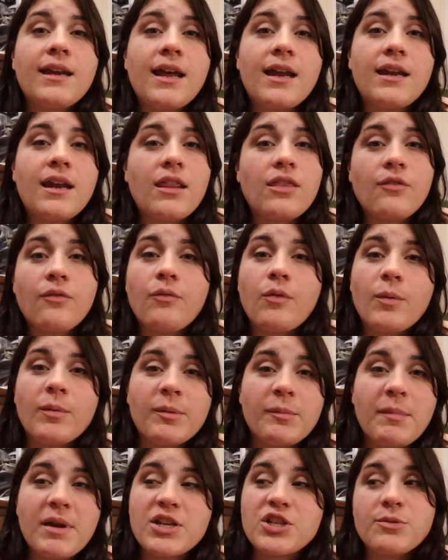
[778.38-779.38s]
another form
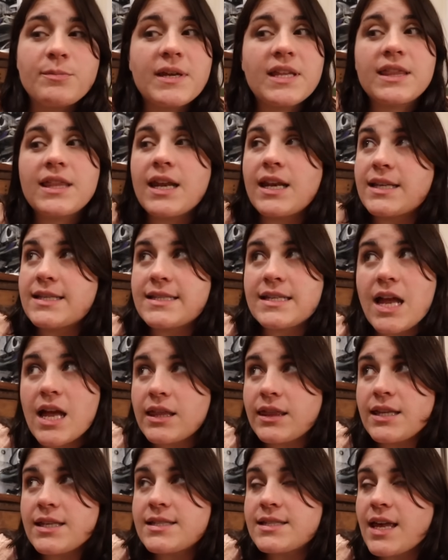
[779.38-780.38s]
of measurement that is
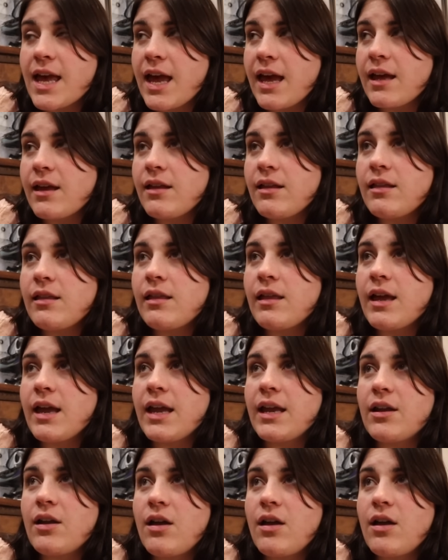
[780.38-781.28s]
not the scale, and